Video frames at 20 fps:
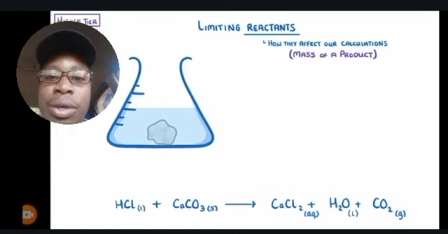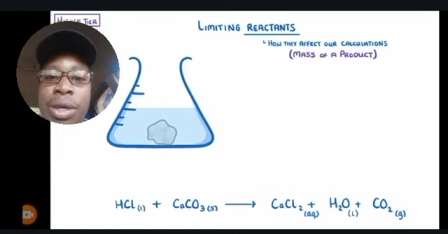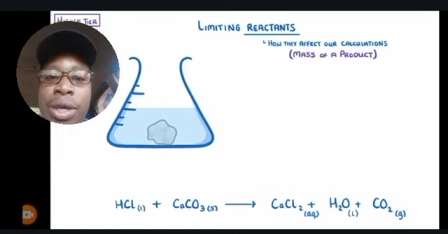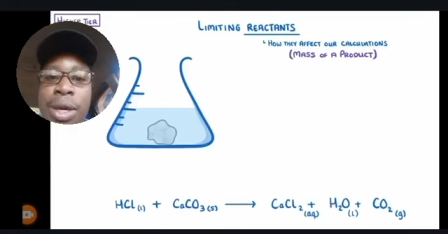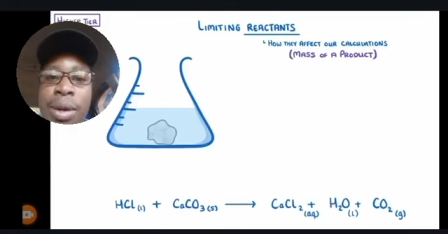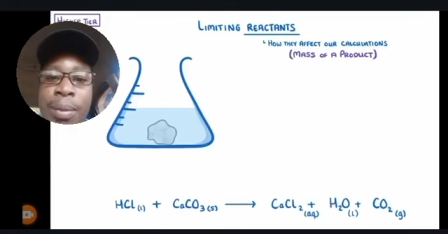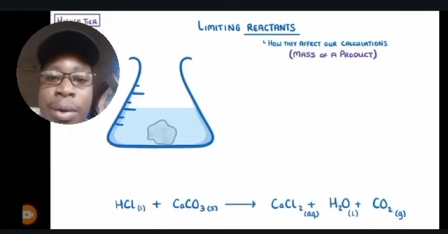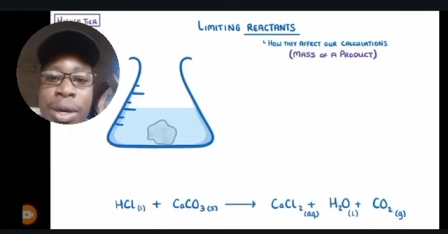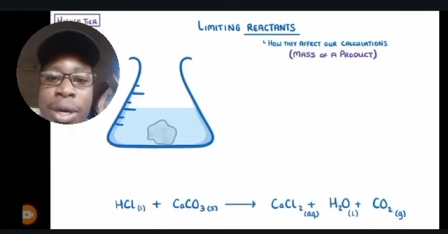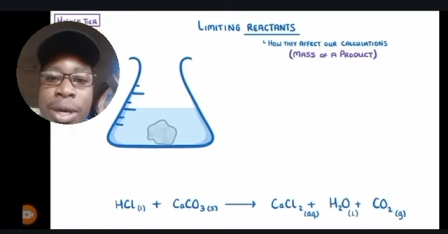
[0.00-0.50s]

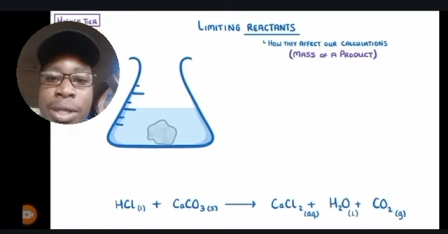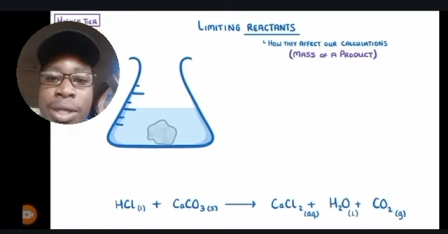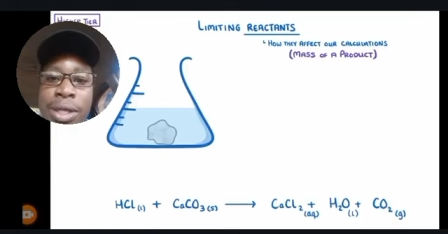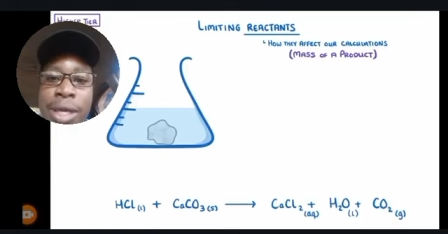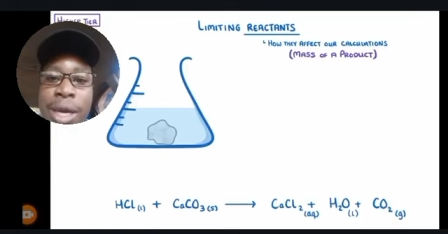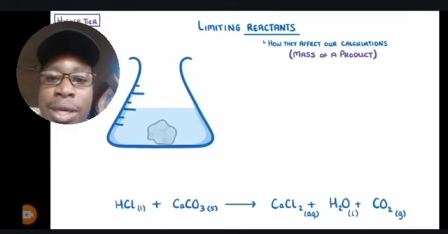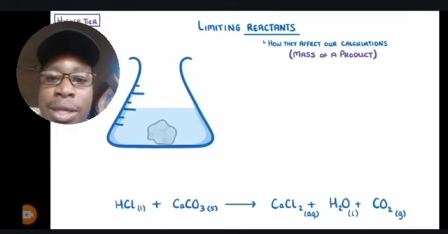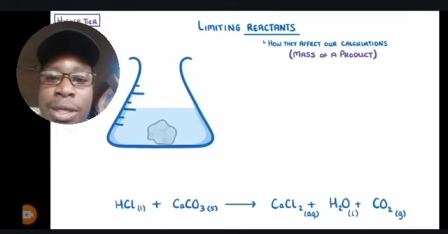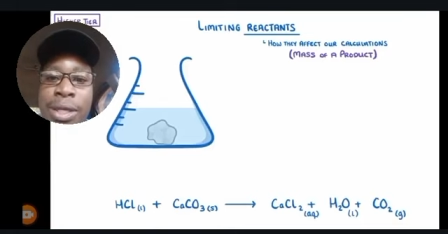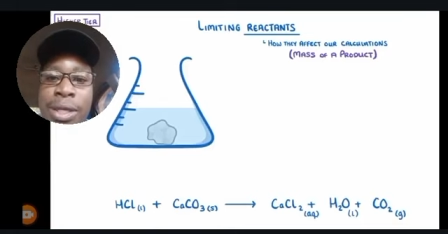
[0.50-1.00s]
carbon
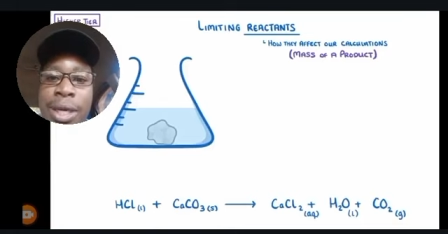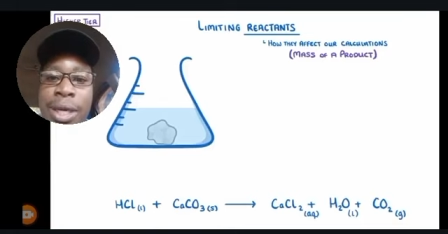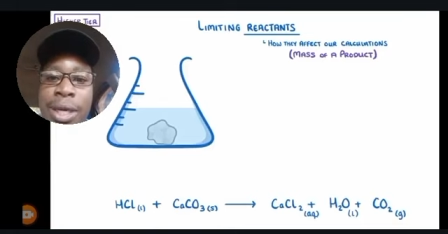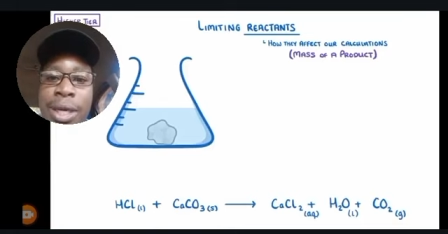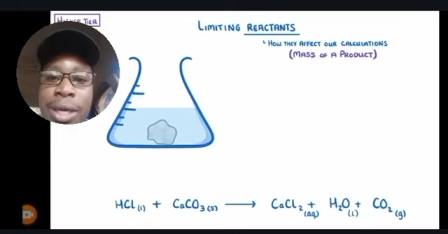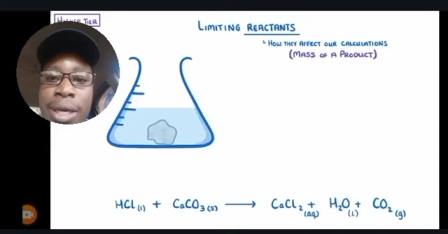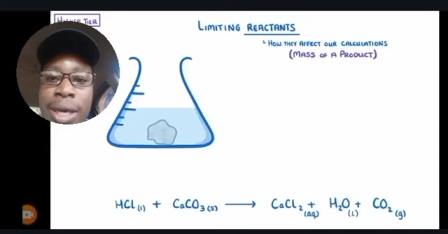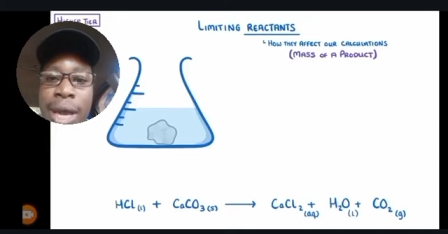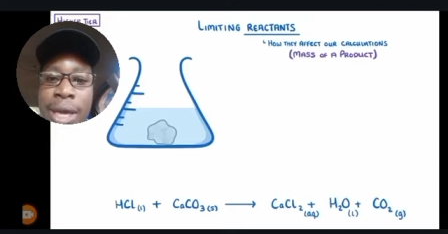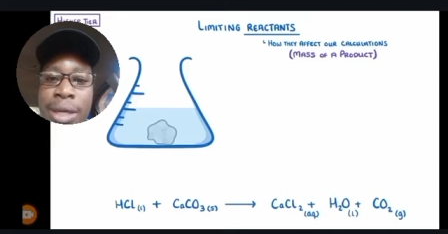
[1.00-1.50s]
dioxide,
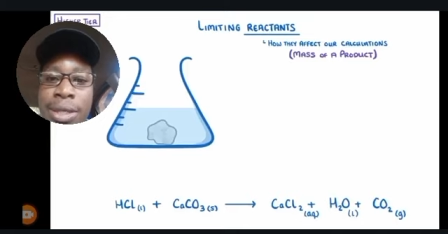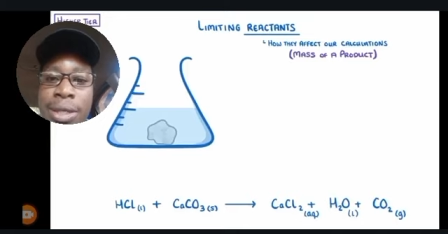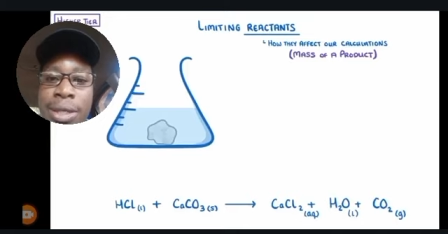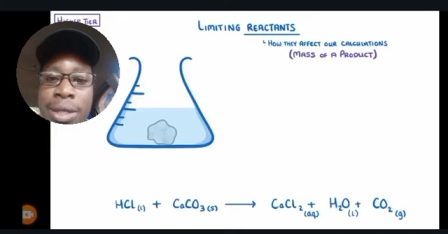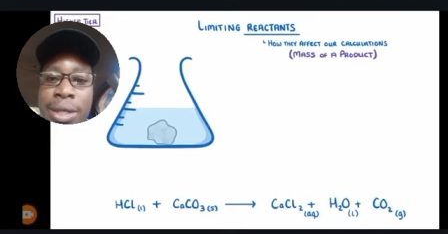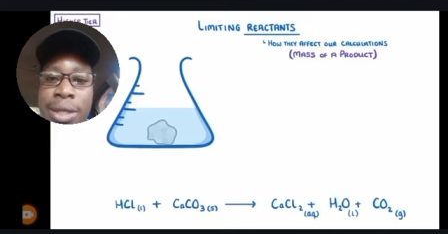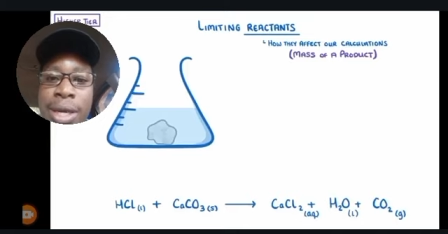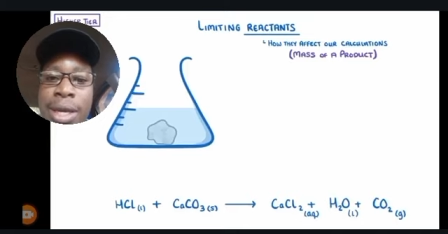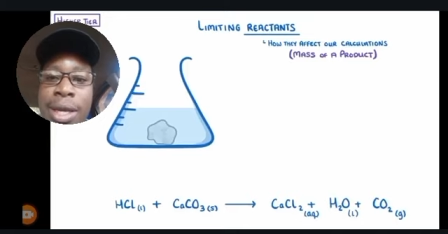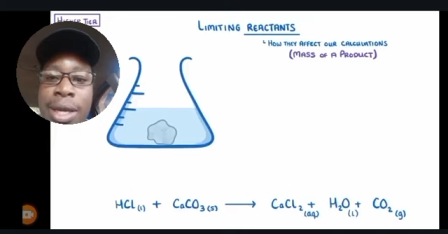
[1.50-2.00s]

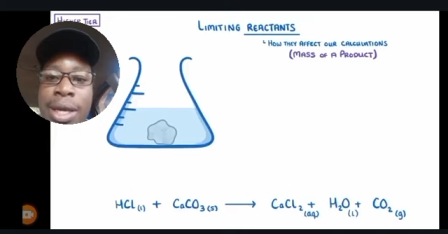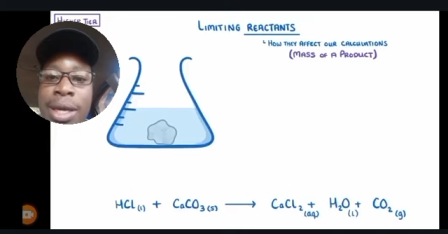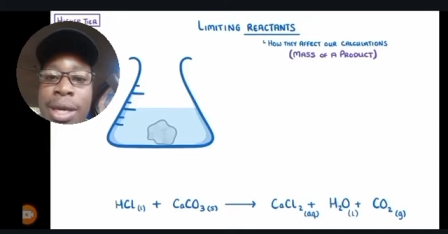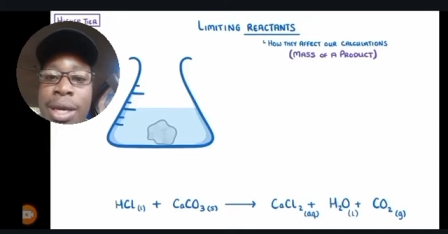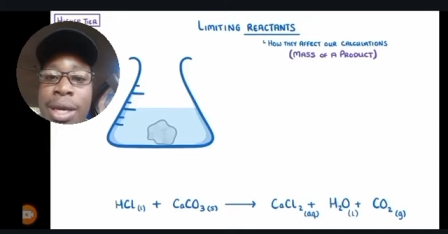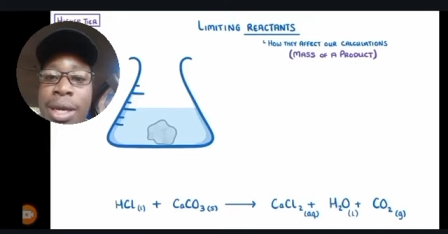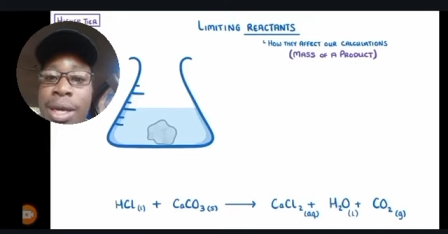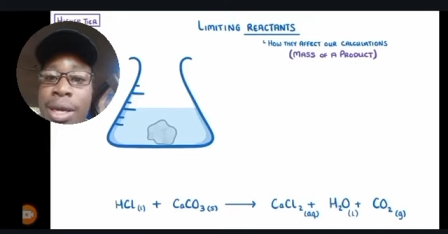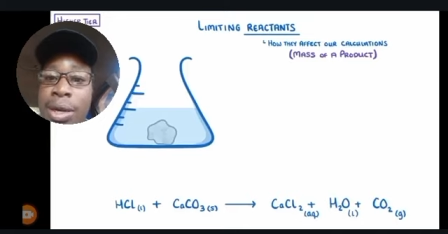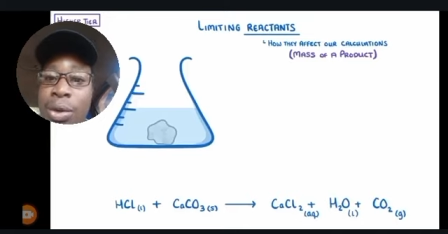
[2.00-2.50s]
gas,
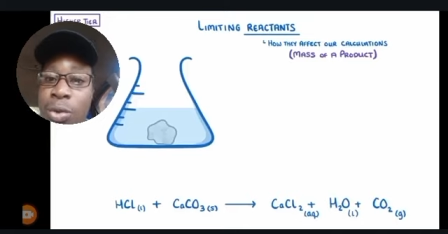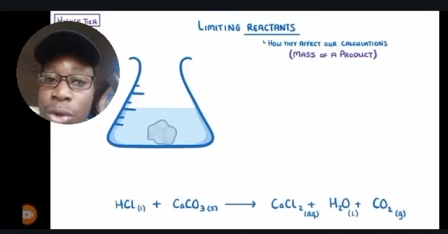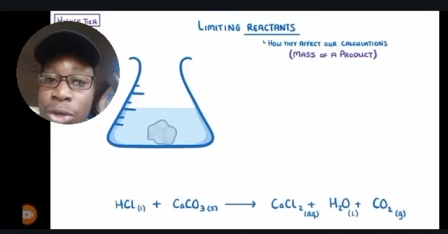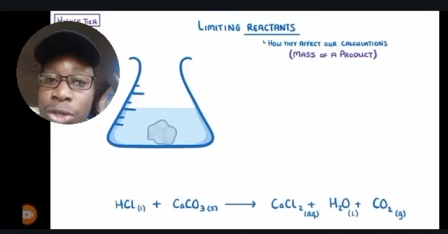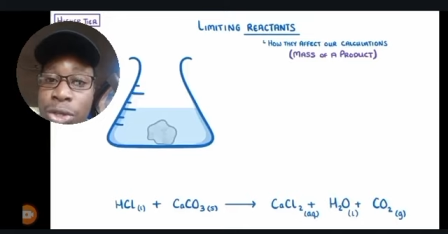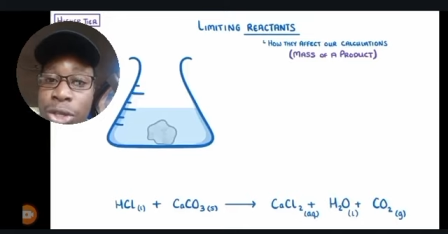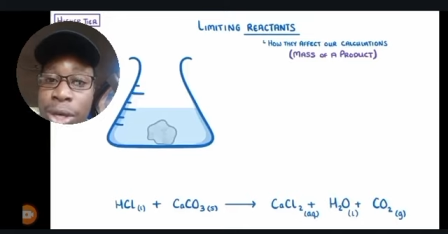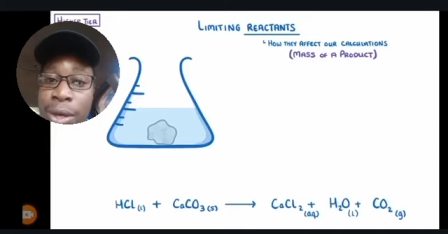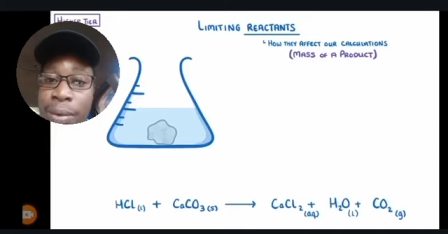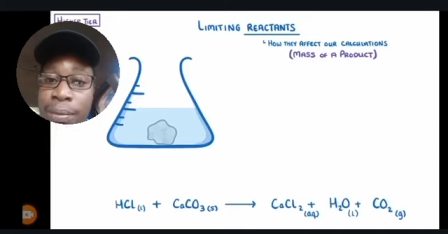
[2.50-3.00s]
and
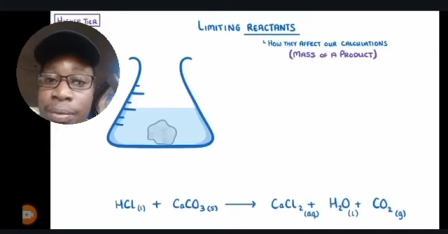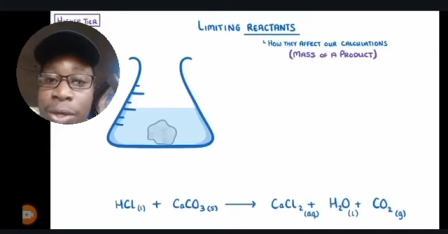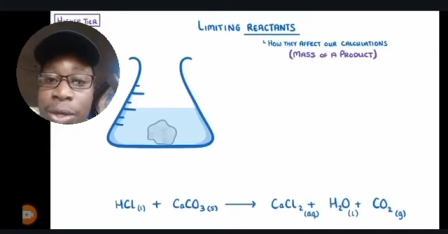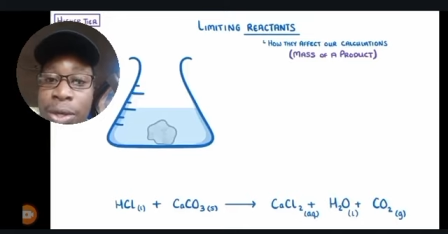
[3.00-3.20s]
water.